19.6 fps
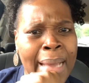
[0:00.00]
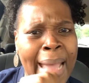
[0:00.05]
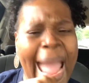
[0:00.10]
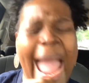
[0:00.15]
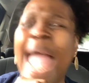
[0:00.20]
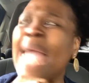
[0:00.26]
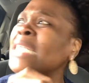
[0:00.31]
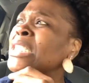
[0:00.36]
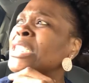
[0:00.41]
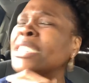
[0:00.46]

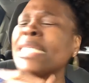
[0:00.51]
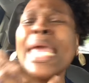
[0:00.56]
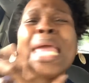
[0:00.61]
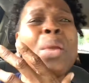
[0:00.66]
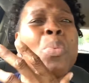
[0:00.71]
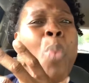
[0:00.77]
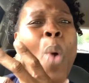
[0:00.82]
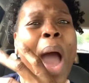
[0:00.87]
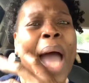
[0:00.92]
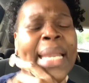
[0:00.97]
and see
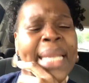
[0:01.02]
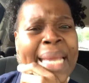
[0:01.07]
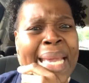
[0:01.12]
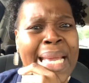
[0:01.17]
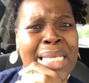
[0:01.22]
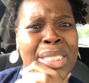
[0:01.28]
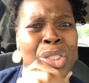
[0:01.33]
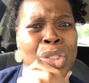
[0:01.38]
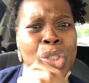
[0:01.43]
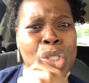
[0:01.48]
what
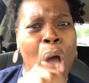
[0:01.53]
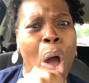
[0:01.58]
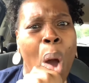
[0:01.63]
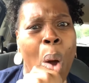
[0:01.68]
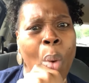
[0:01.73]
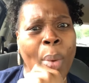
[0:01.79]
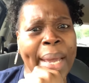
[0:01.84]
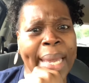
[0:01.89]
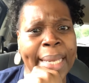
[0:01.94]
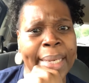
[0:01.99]
he's
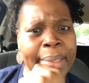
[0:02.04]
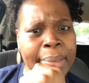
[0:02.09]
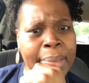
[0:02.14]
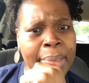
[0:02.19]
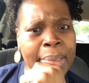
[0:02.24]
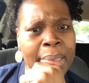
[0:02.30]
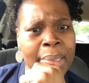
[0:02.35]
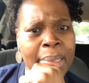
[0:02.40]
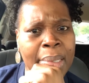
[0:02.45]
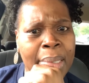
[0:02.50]
doing
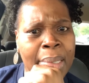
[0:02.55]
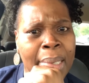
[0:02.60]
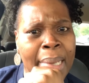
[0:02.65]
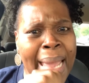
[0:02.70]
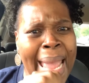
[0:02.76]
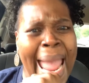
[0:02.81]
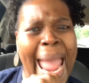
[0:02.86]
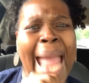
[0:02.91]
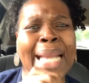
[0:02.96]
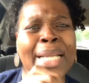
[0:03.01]

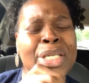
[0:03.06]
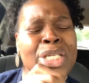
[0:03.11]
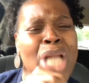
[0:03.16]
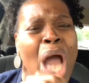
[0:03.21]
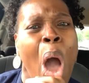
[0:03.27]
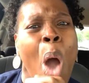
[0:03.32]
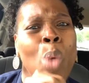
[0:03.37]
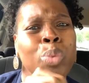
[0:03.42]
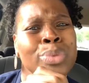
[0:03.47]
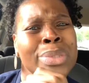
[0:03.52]
and
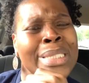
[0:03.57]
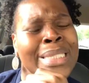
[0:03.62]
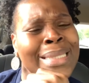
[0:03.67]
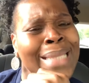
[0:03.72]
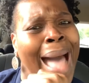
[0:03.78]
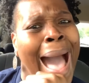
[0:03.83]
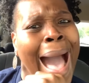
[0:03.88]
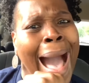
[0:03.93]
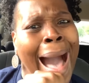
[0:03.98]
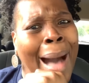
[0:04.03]
don't
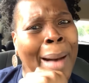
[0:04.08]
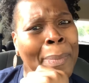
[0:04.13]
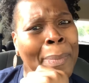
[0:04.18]
stop?